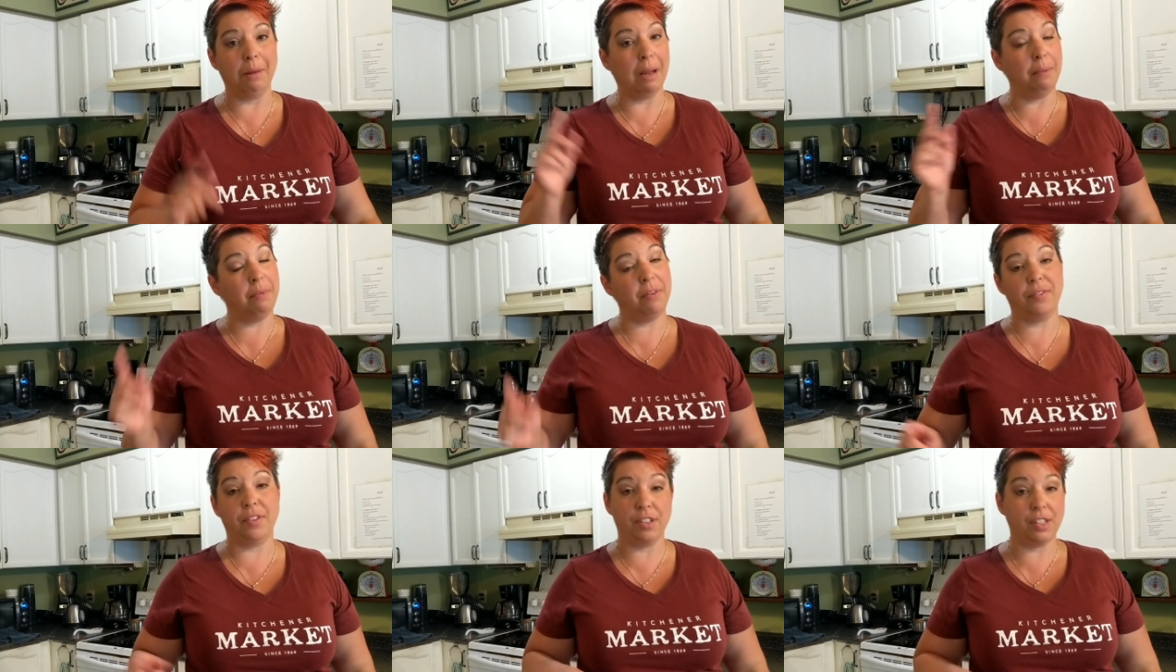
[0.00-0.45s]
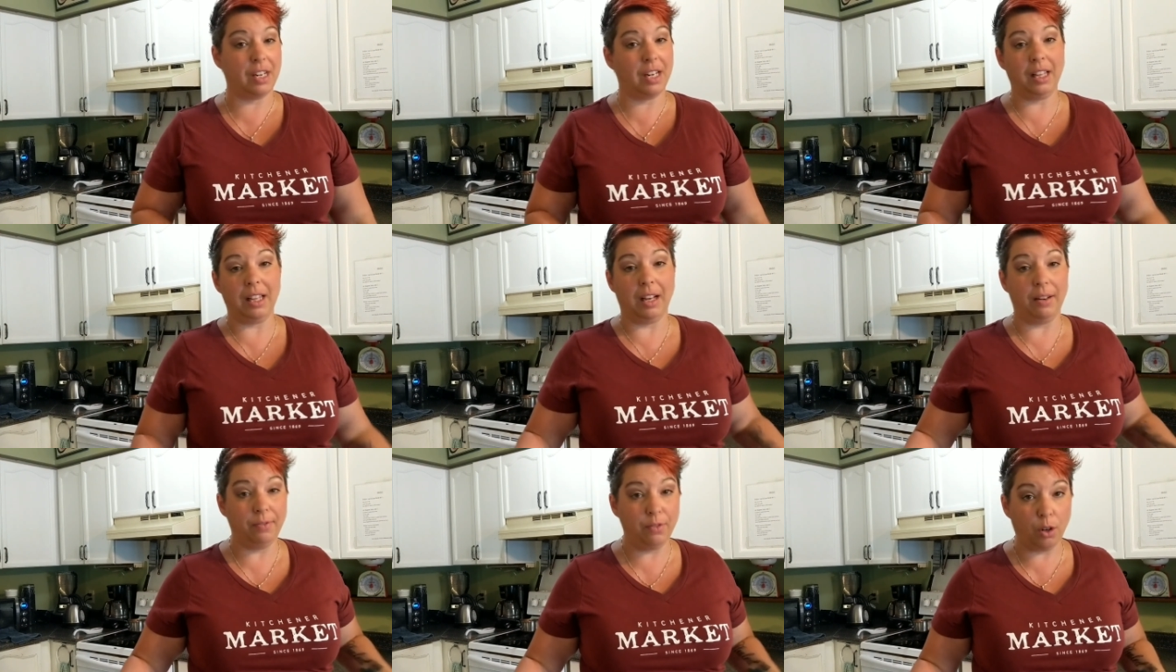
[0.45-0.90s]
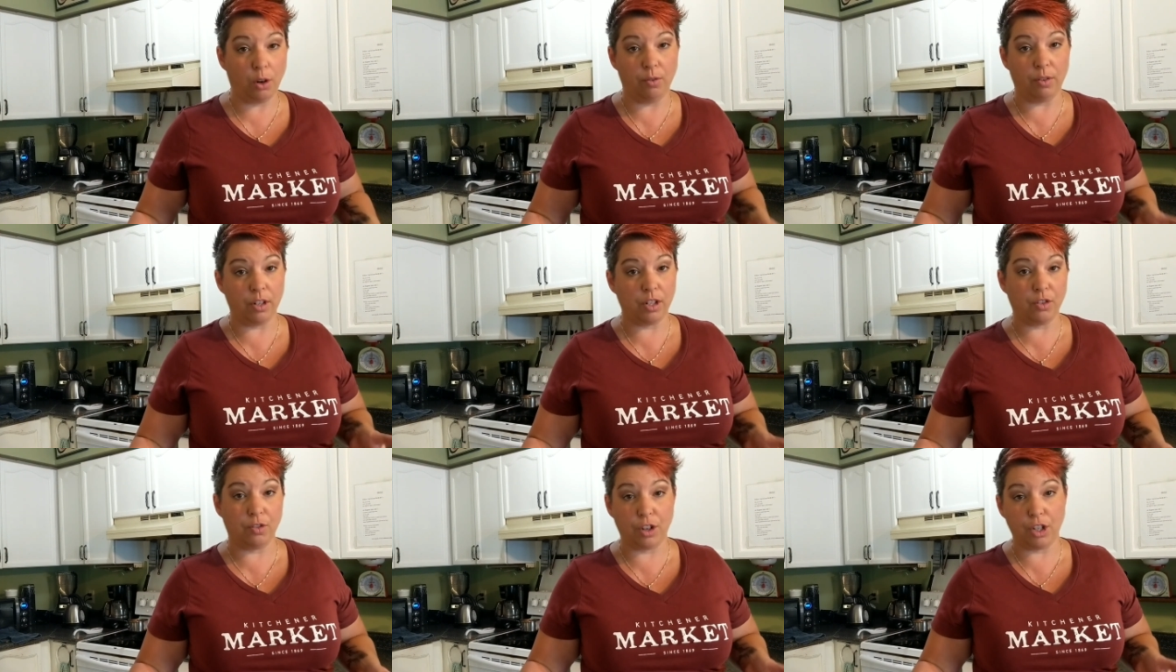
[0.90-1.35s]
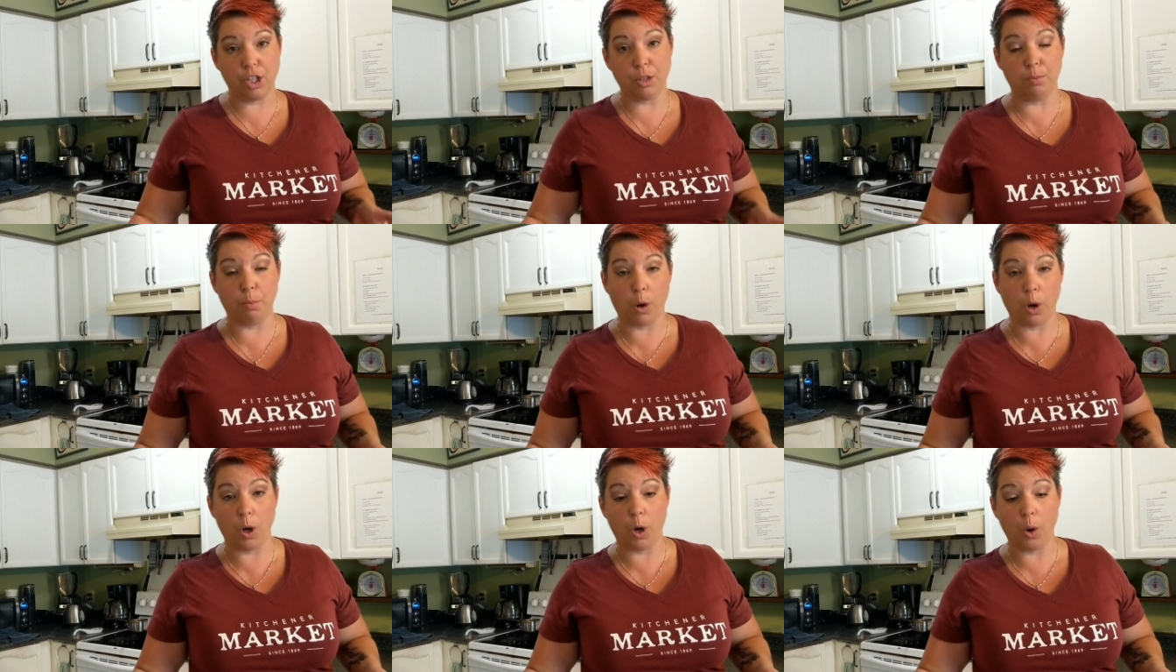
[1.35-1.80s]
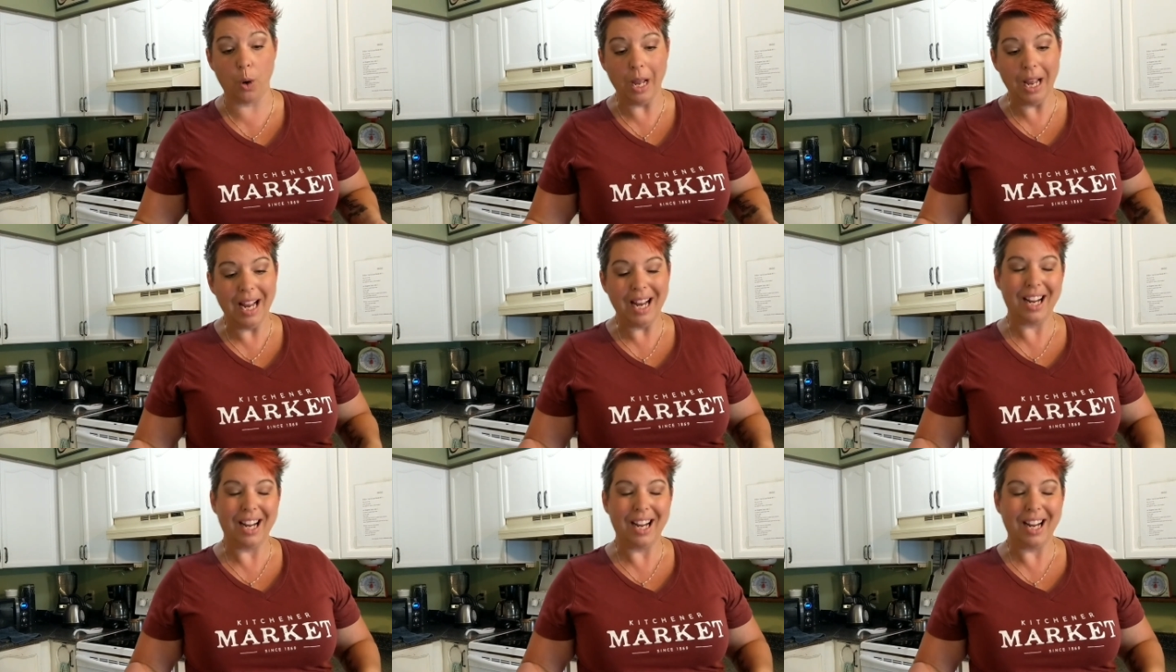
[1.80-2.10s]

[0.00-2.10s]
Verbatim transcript: maybe if there's any leftovers for tomorrow,